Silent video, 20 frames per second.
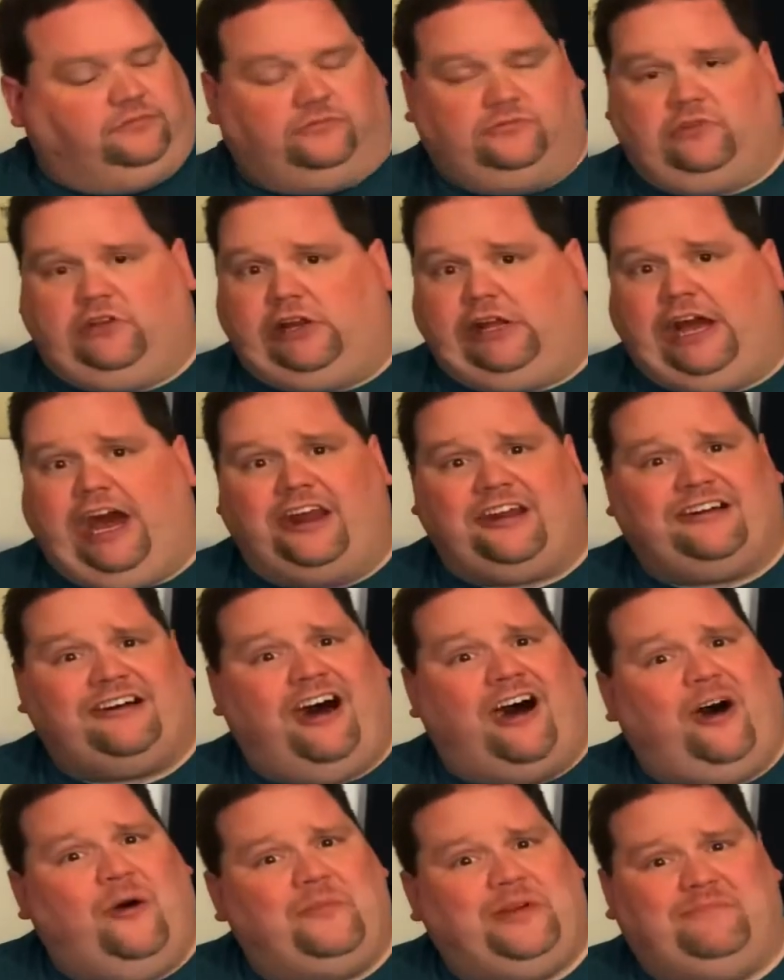Gotta
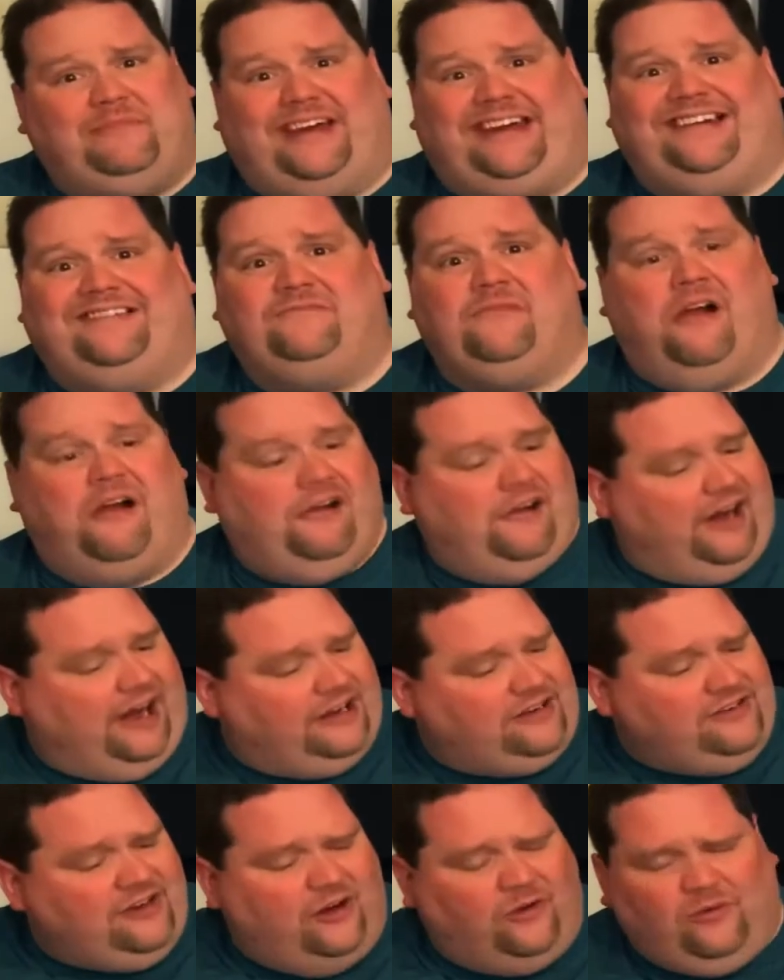call me, man. I
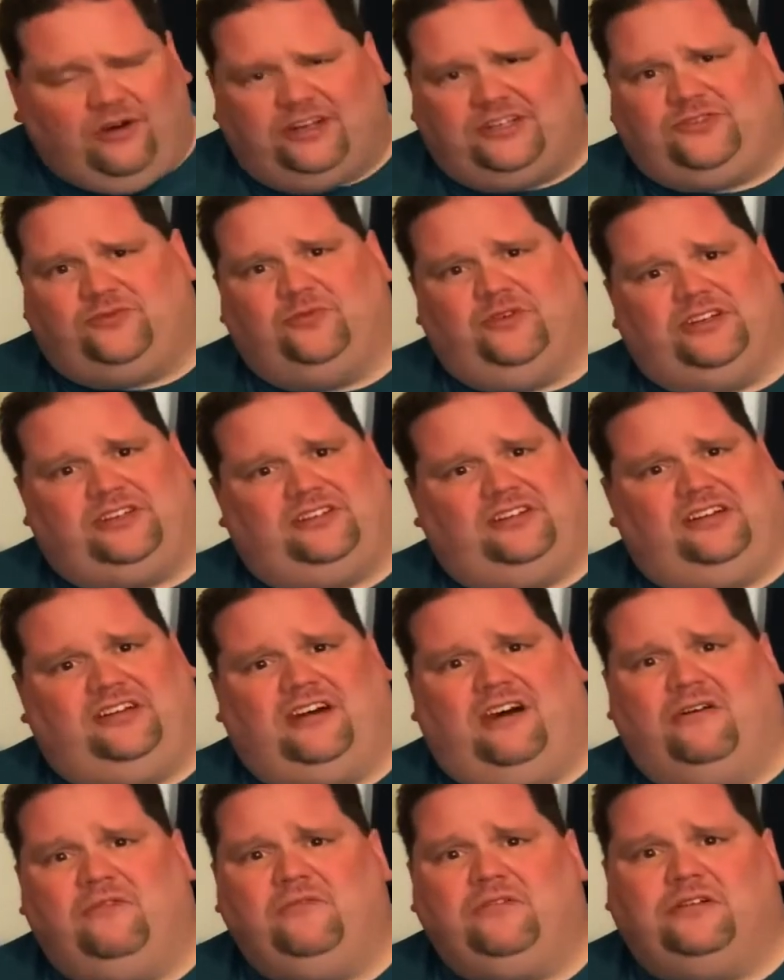don't want to switch to
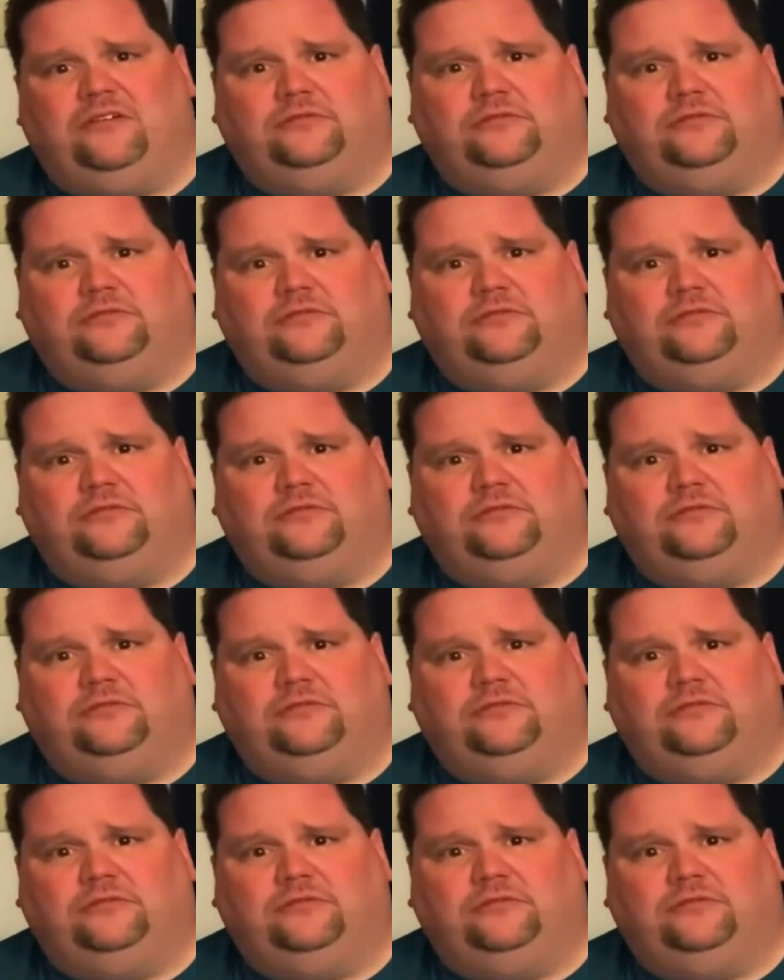Coke.